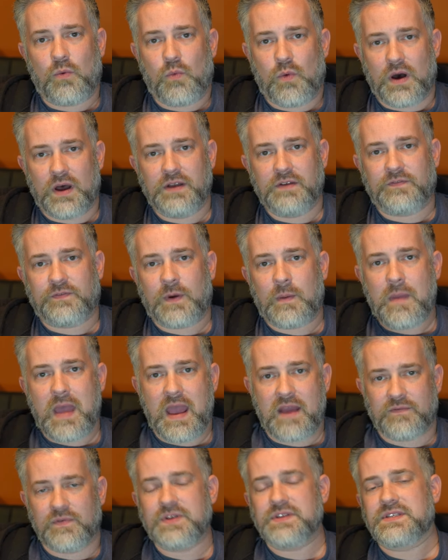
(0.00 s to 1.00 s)
one from
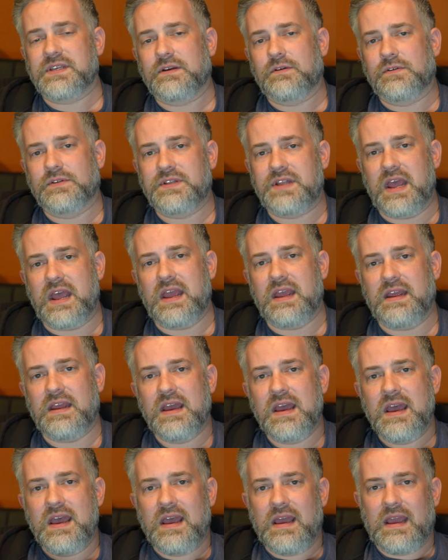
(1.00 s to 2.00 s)
every single day.
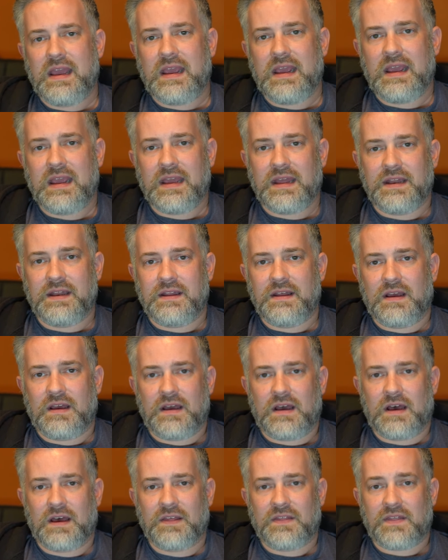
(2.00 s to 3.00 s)
And
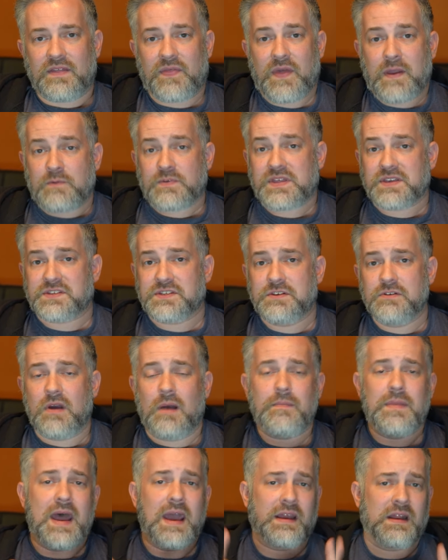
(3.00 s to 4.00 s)
uh, the thing with this too,
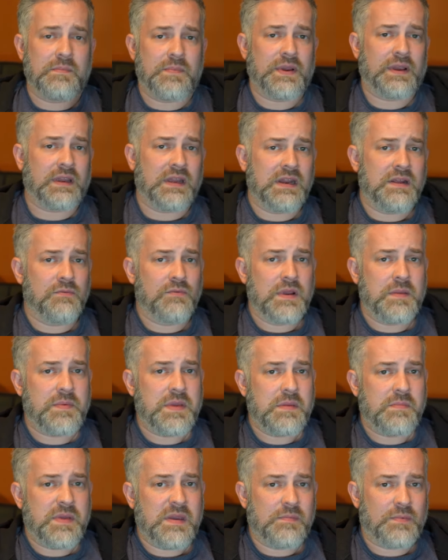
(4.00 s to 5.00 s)
I'm not going to pick any
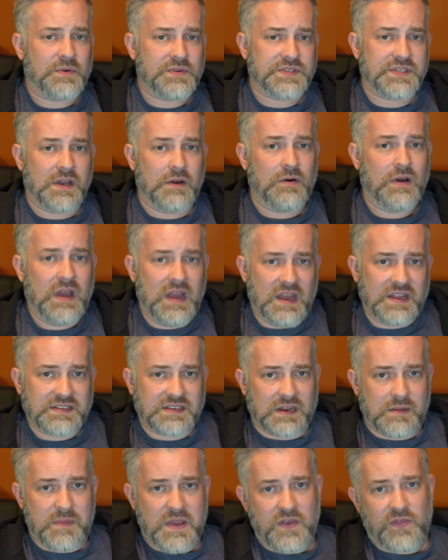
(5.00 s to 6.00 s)
repeat people. So it's
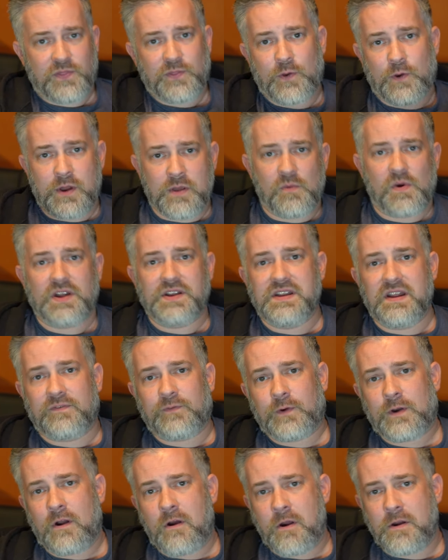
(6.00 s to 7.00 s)
going to be 31
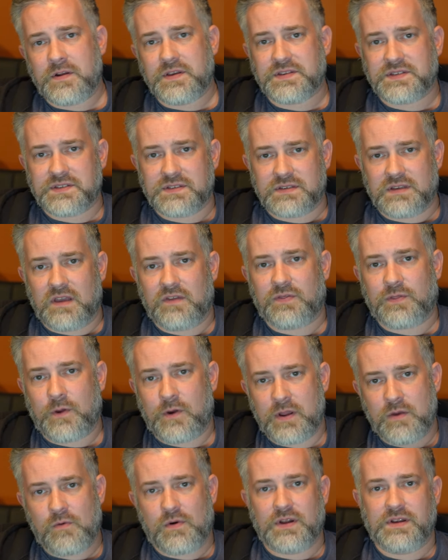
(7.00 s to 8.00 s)
different artists,
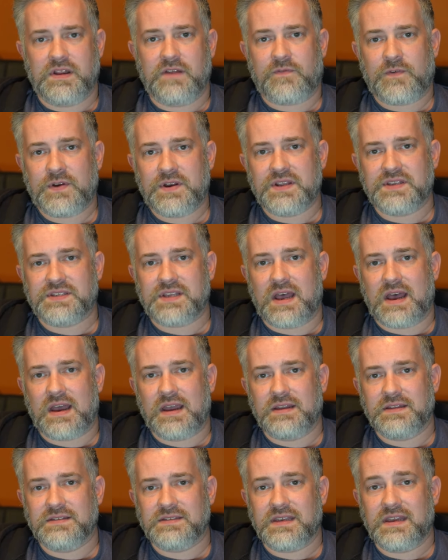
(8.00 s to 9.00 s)
31 different
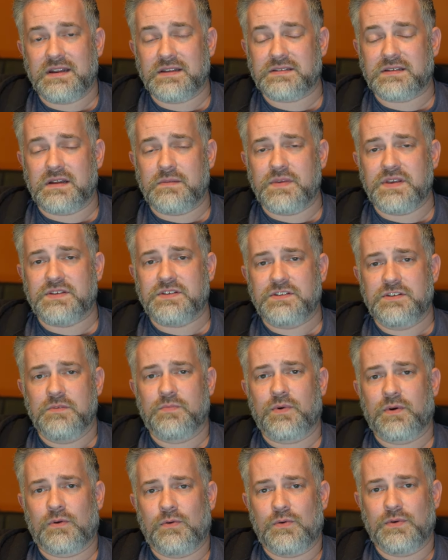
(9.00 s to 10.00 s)
designs, and it's going to be
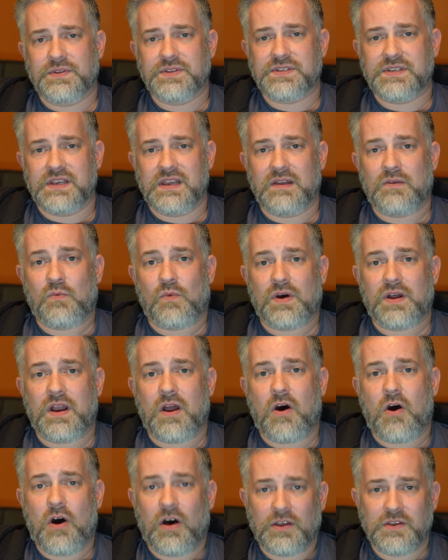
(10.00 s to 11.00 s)
super cool to see and want
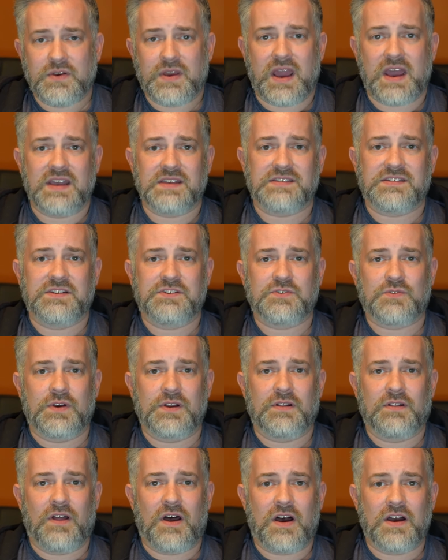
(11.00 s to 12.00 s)
all you guys to
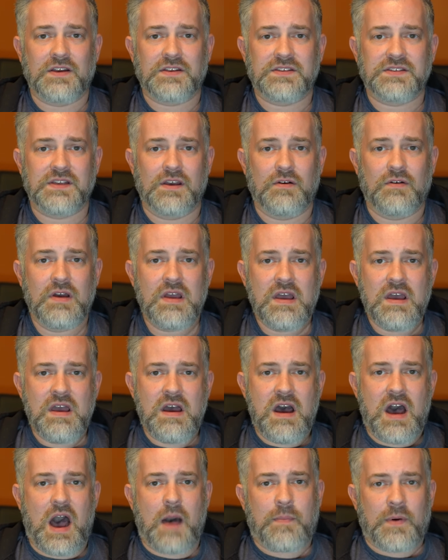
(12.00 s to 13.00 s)
join along. So
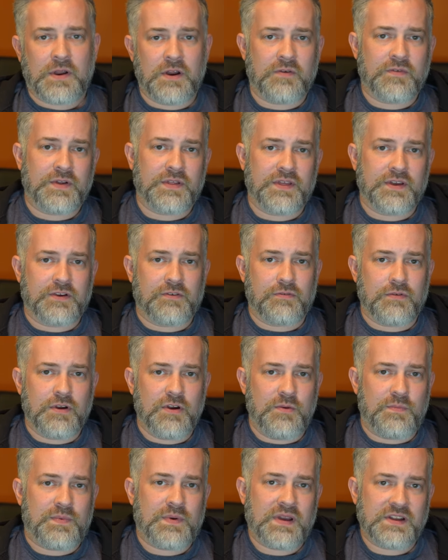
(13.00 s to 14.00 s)
hop on over to the
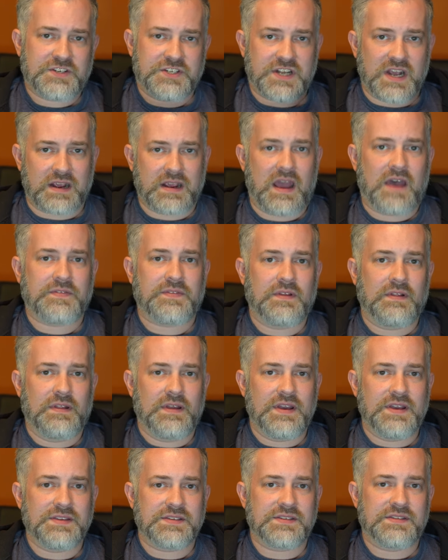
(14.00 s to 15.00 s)
group, check out the
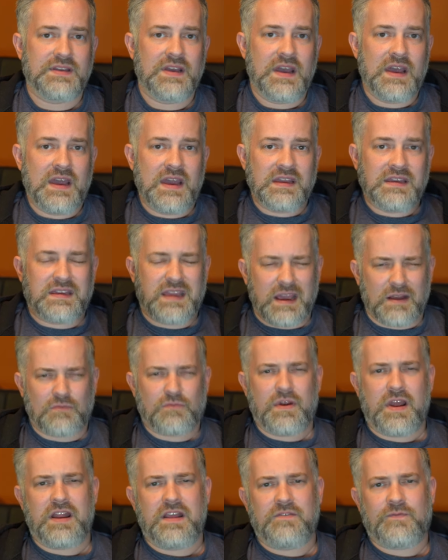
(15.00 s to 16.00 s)
list, get
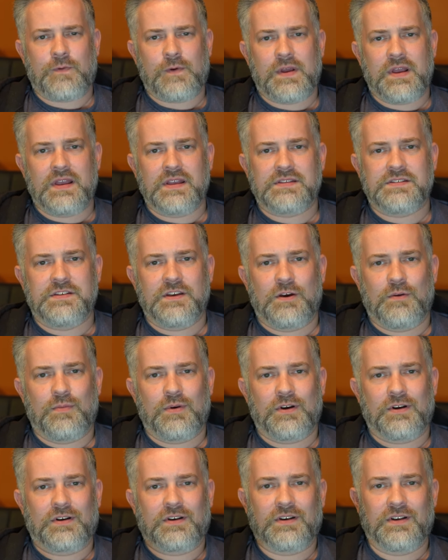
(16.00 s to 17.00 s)
ready for
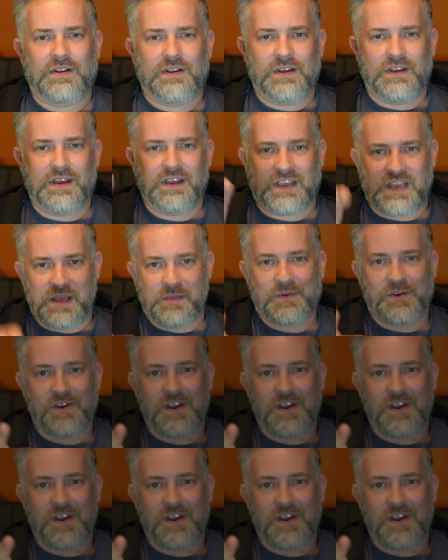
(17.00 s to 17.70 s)
Inktober, and keep